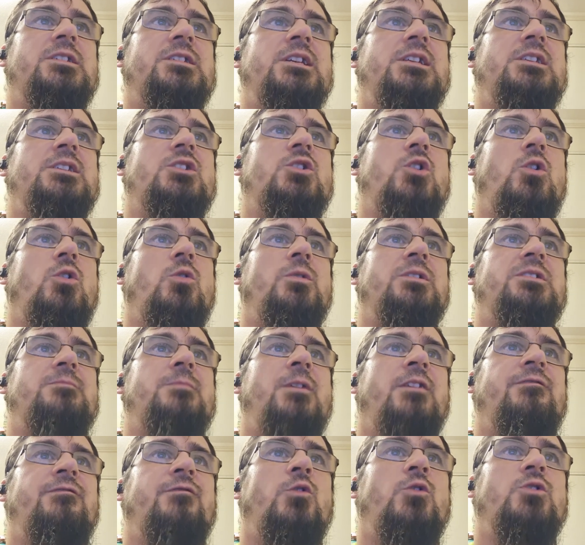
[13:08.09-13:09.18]
since conquest
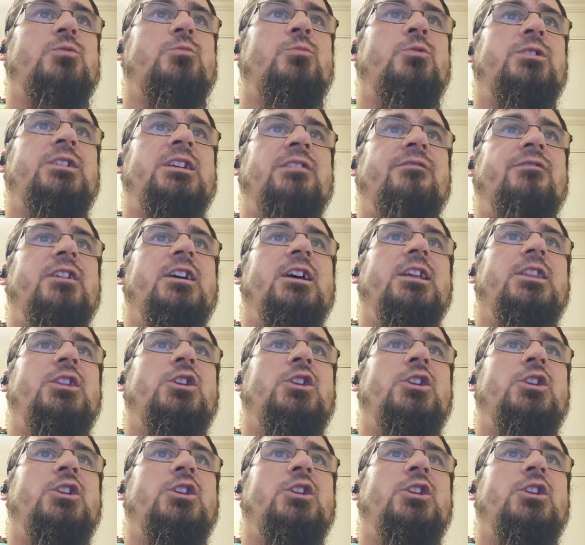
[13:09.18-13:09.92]
by force would give